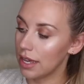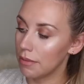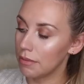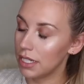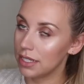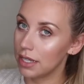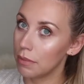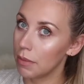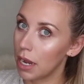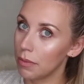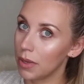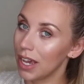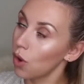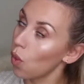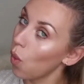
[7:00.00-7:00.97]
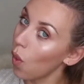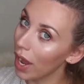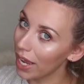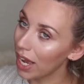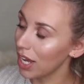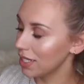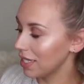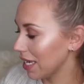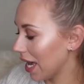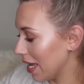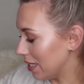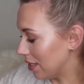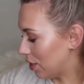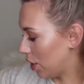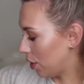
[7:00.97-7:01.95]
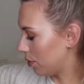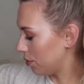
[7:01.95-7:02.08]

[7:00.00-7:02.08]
that means they might be quite hard to get into.